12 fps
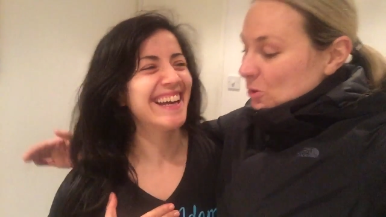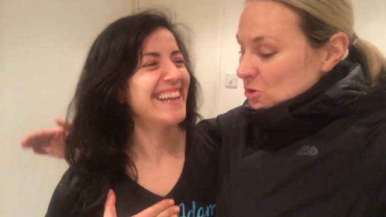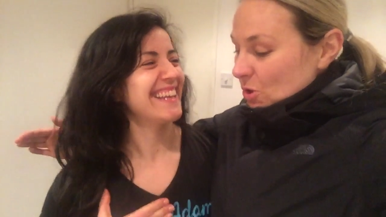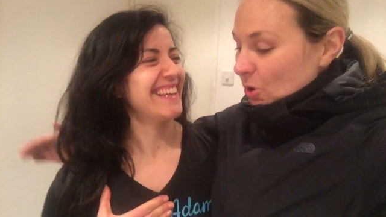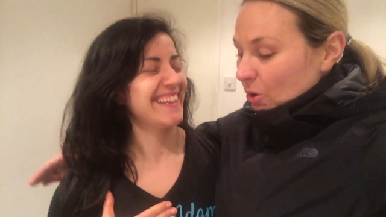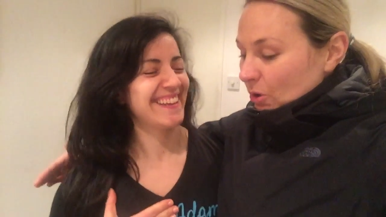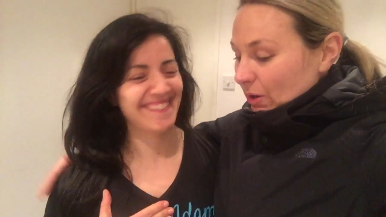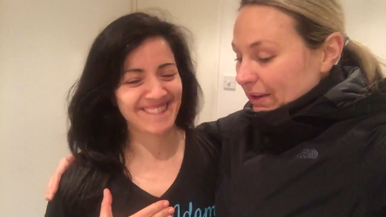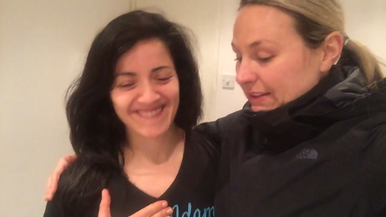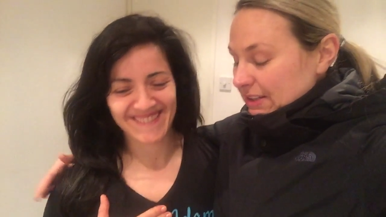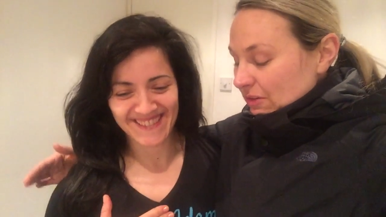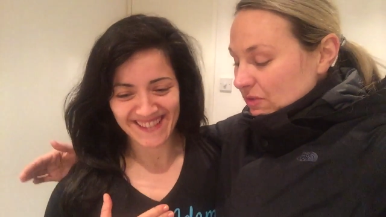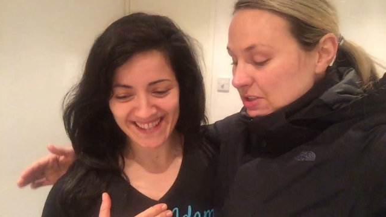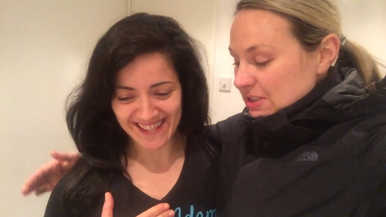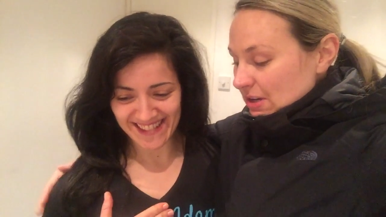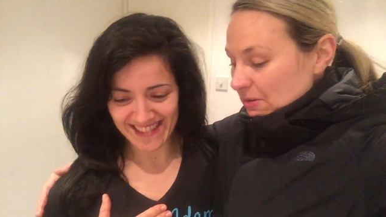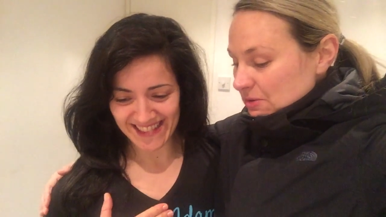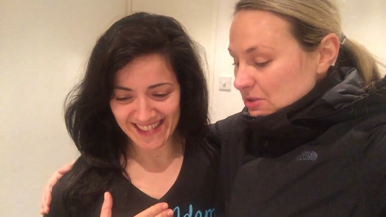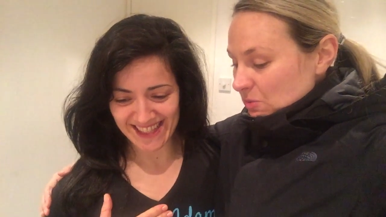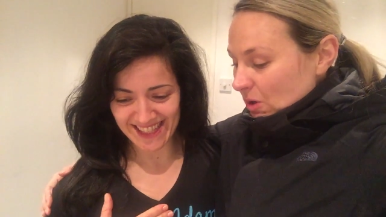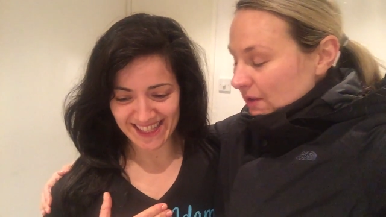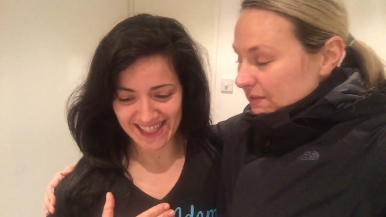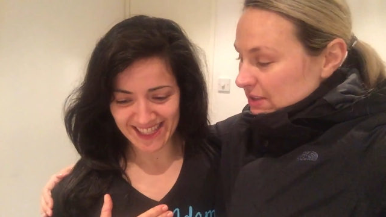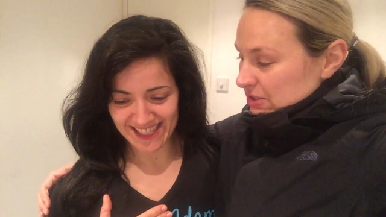Speaker 1: So yeah. your results,
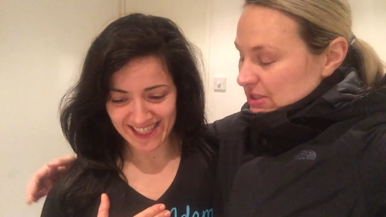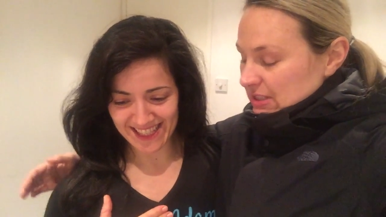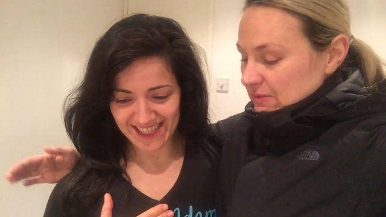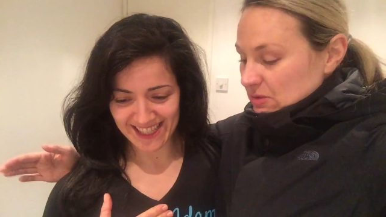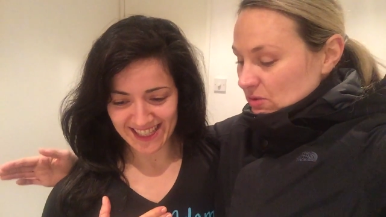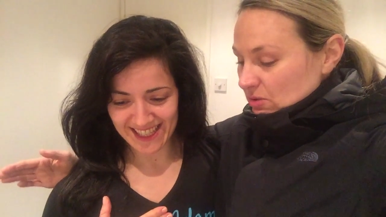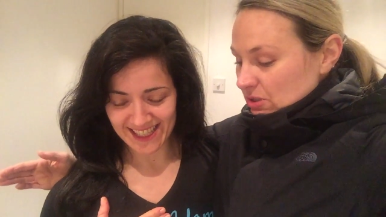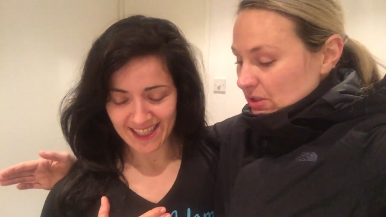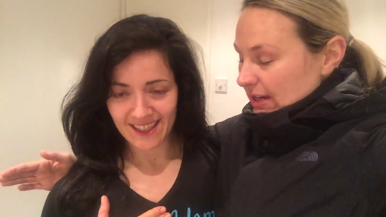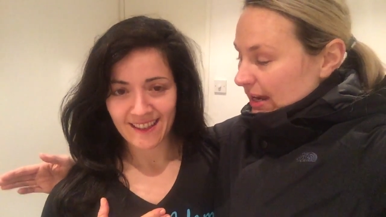what have you achieved? So you're